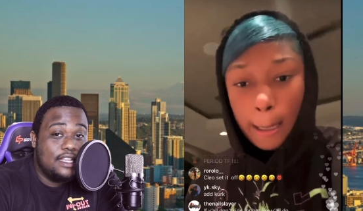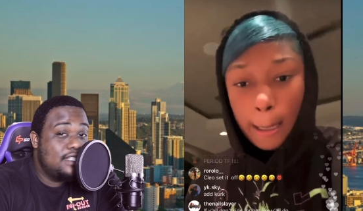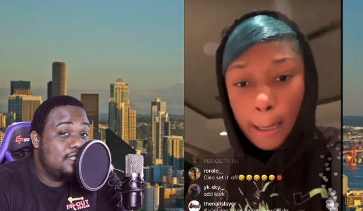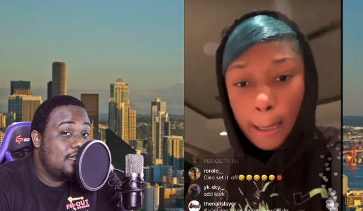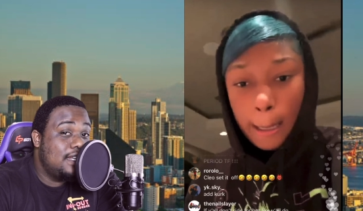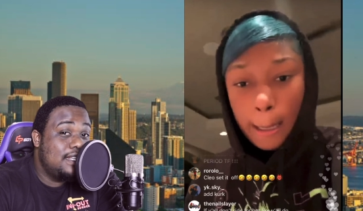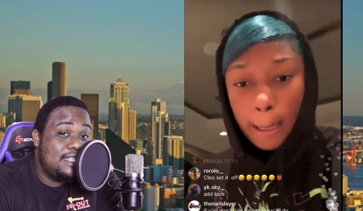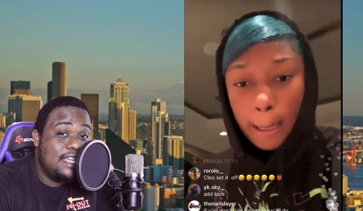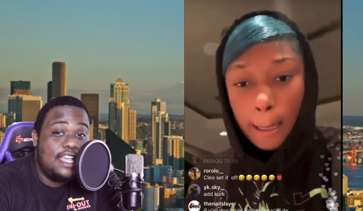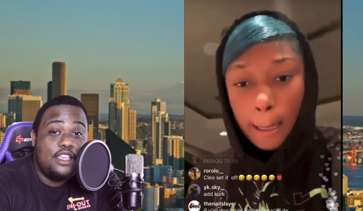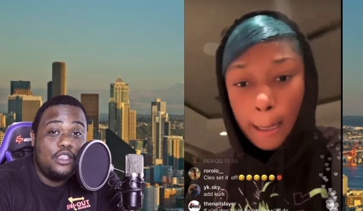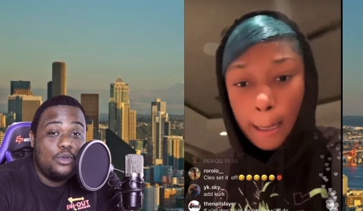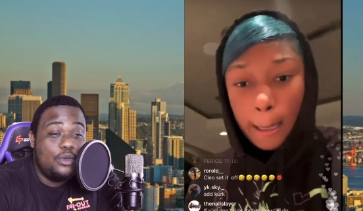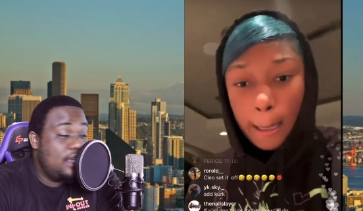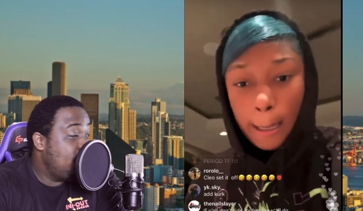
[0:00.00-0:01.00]
Speaker 1: to detain
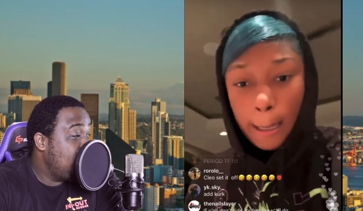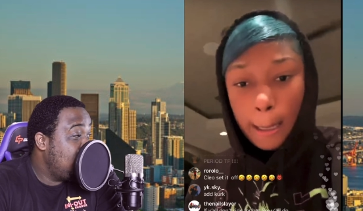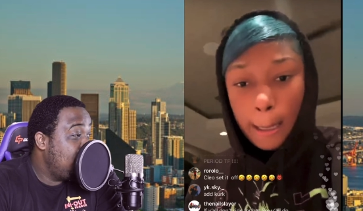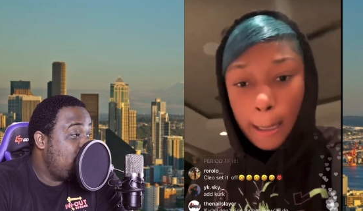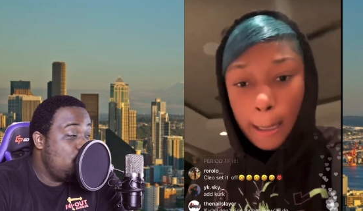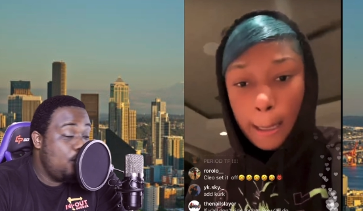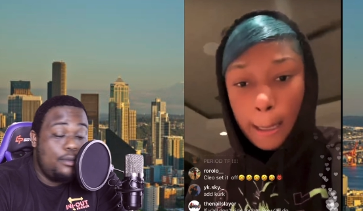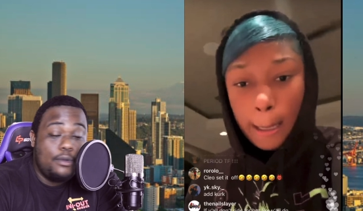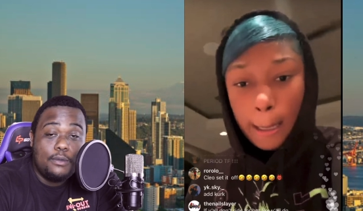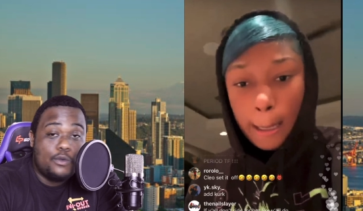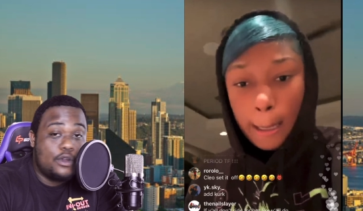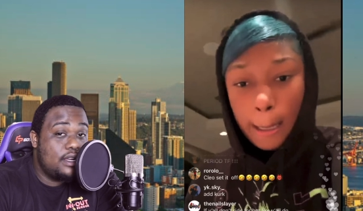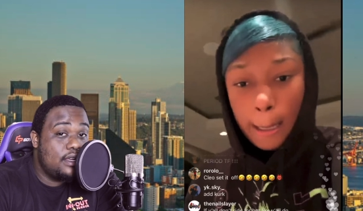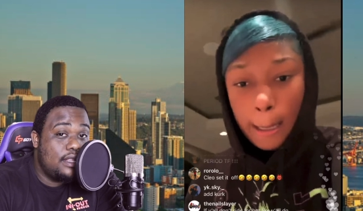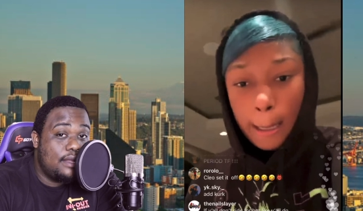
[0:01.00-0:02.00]
you. Even if you
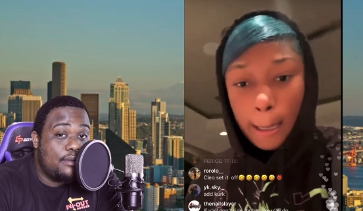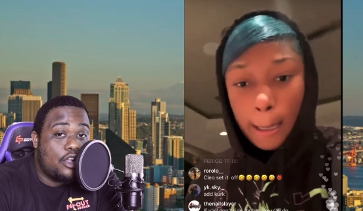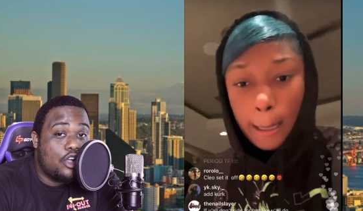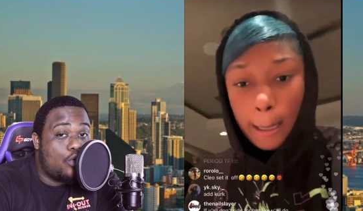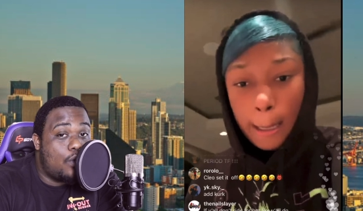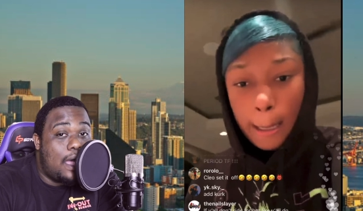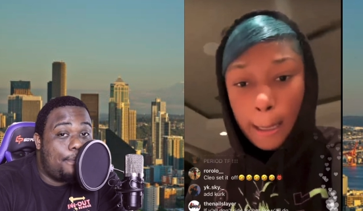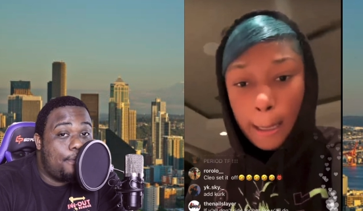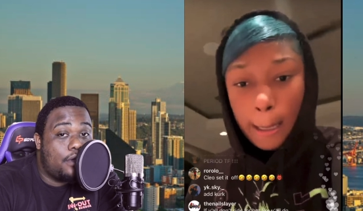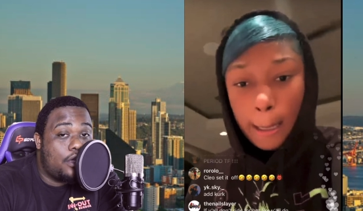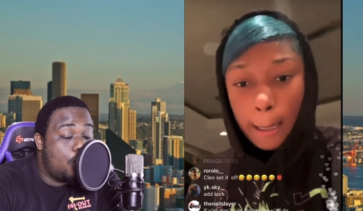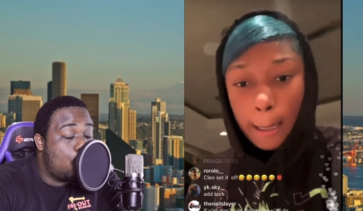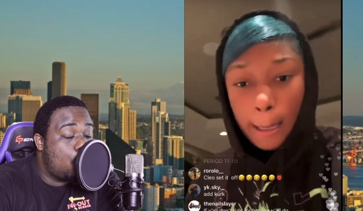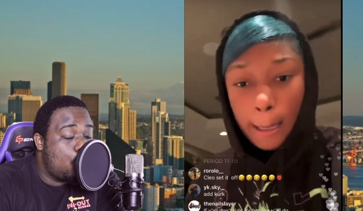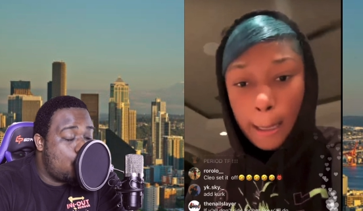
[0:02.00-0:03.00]
re corrop
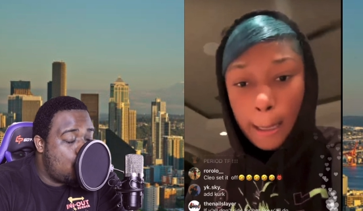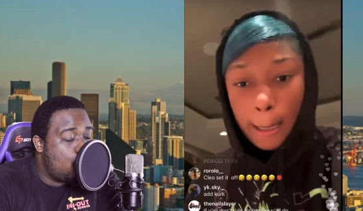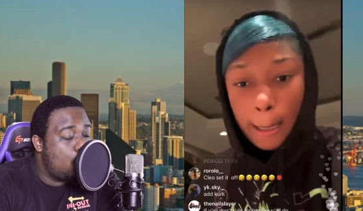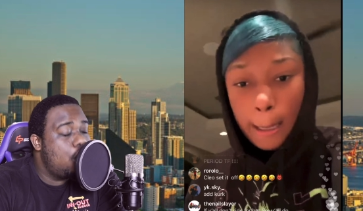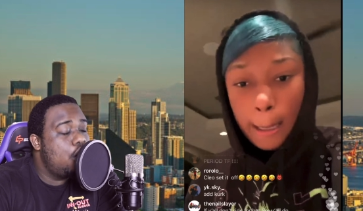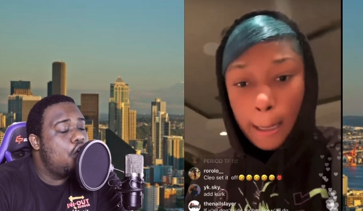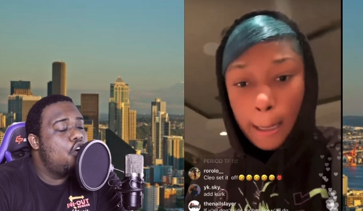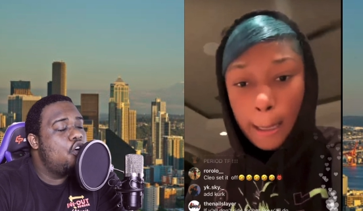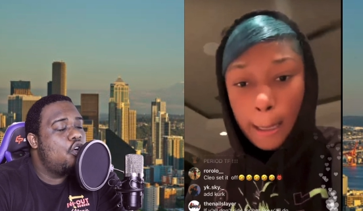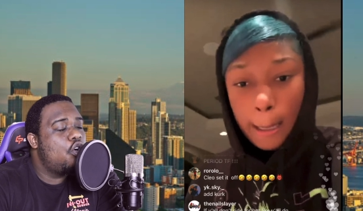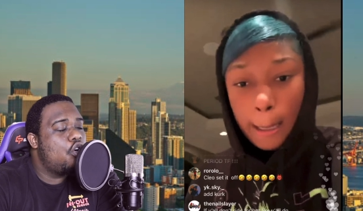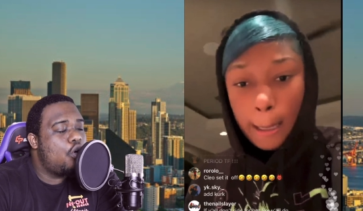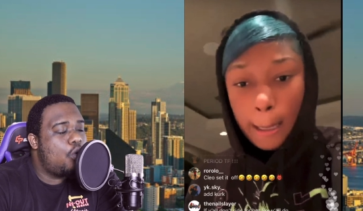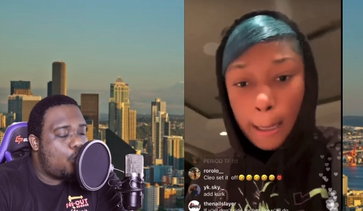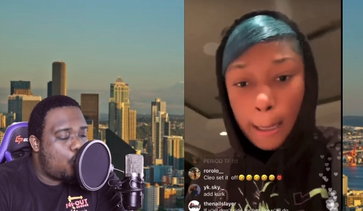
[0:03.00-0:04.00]
co co
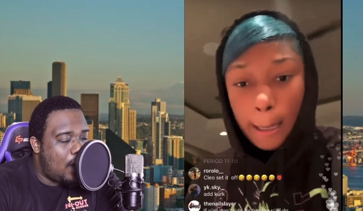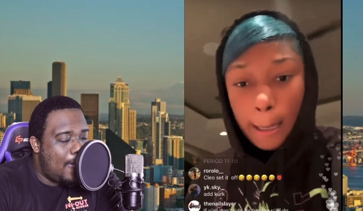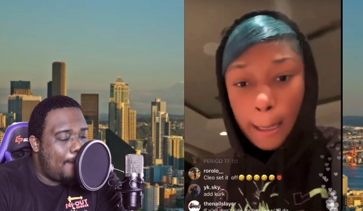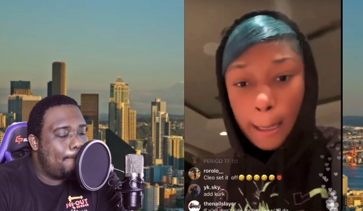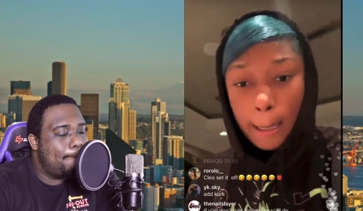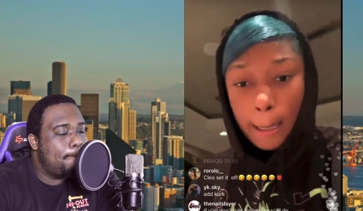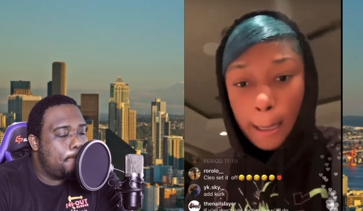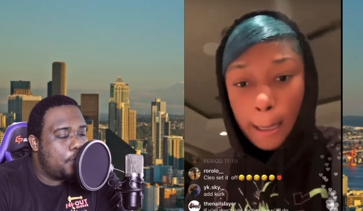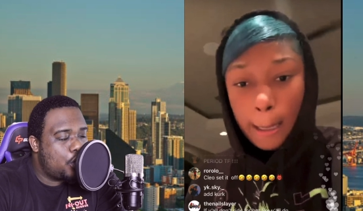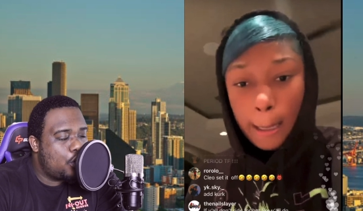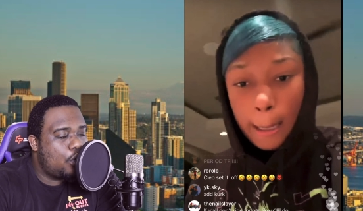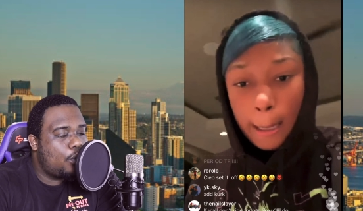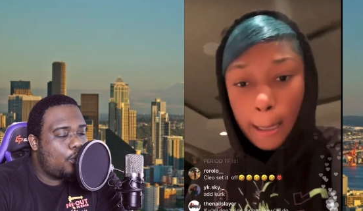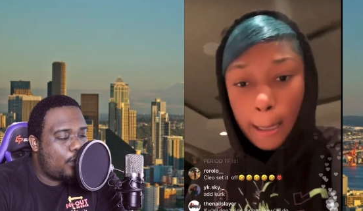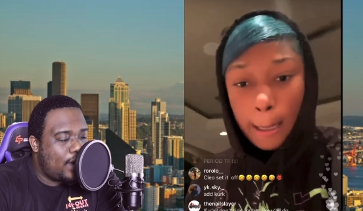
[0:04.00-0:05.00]

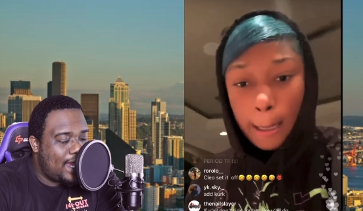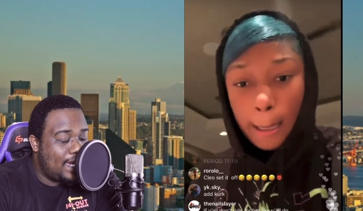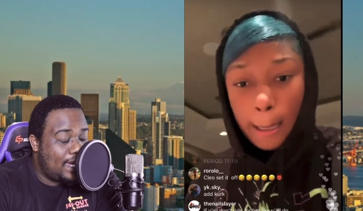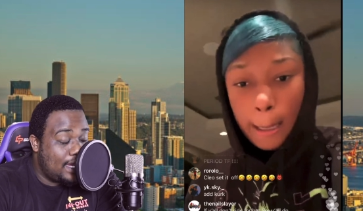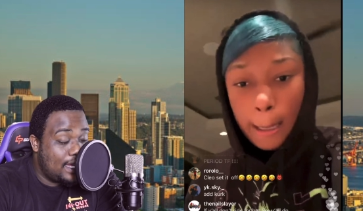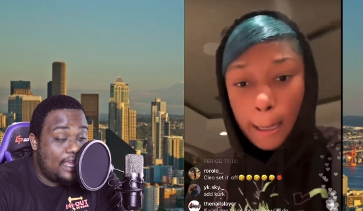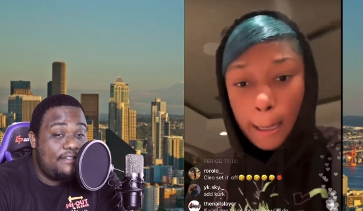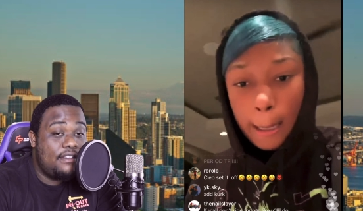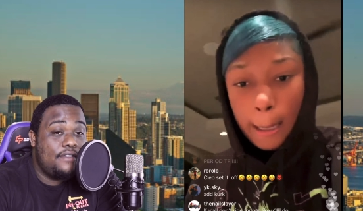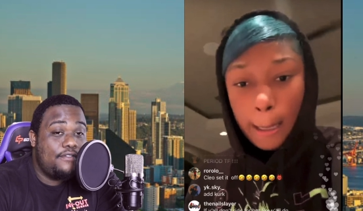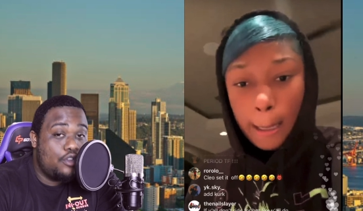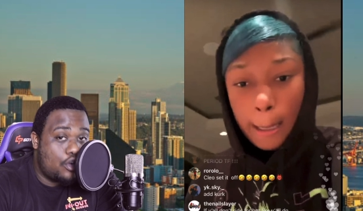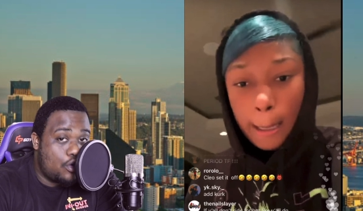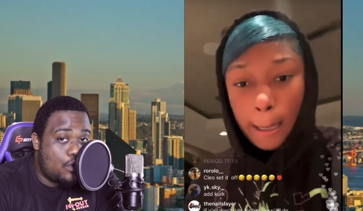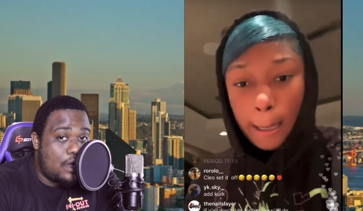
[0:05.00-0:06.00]
corroborating, even if
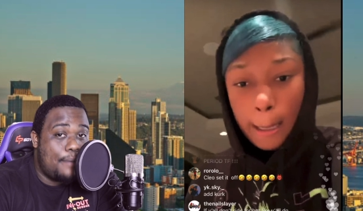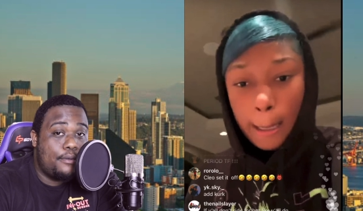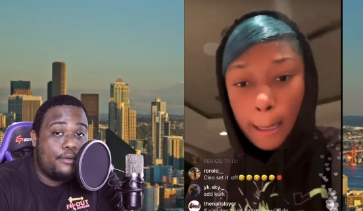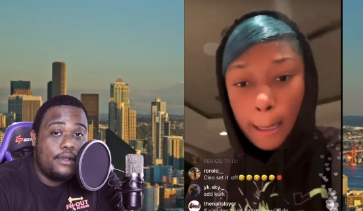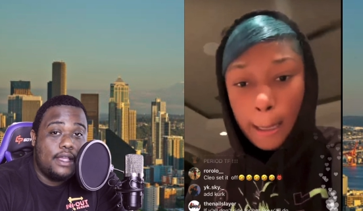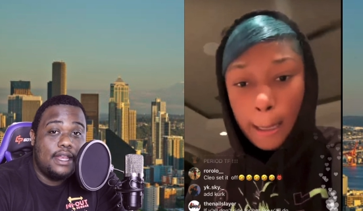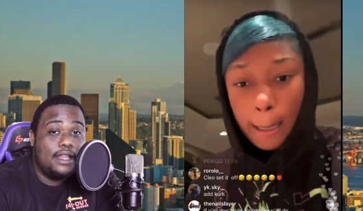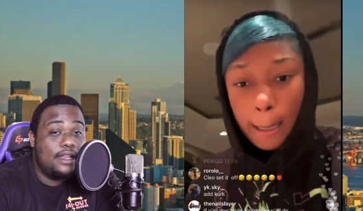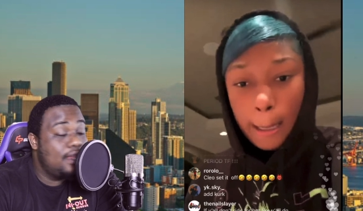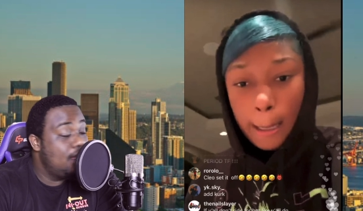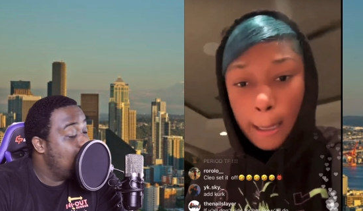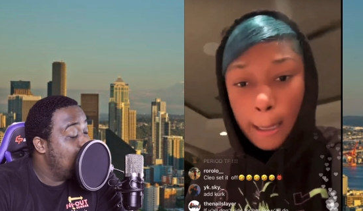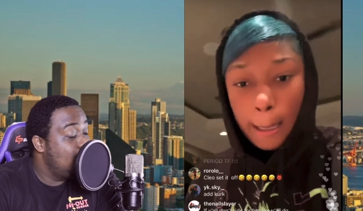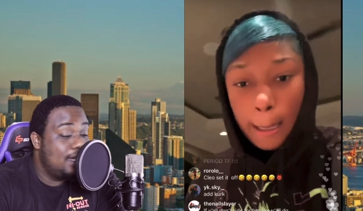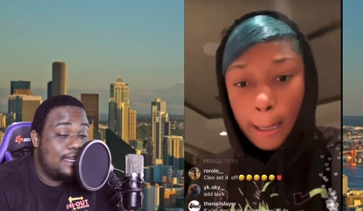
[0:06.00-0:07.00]
you're corroborating,
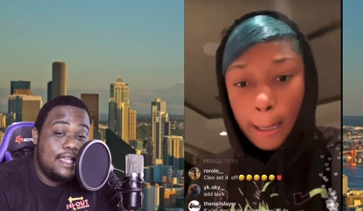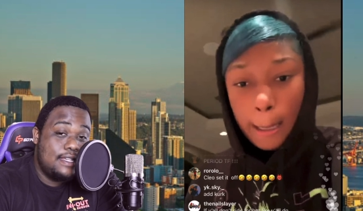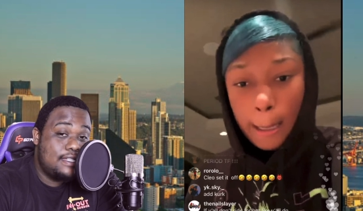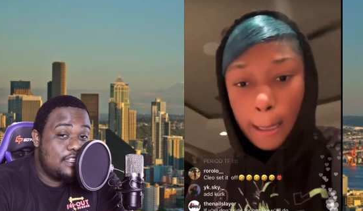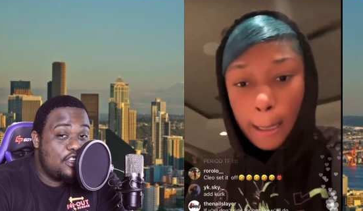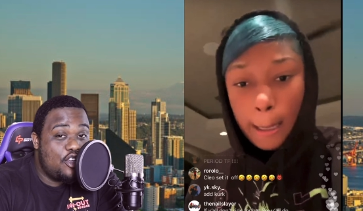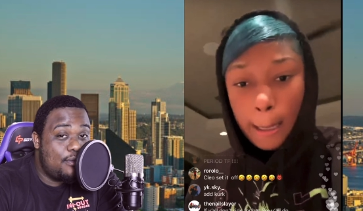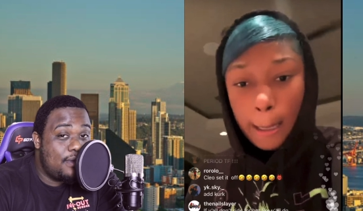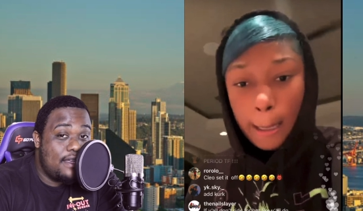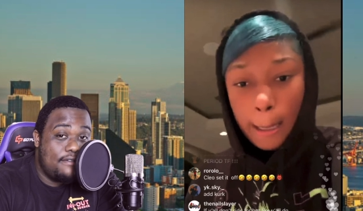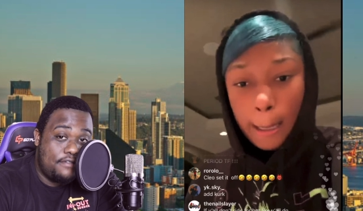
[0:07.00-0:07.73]
they still might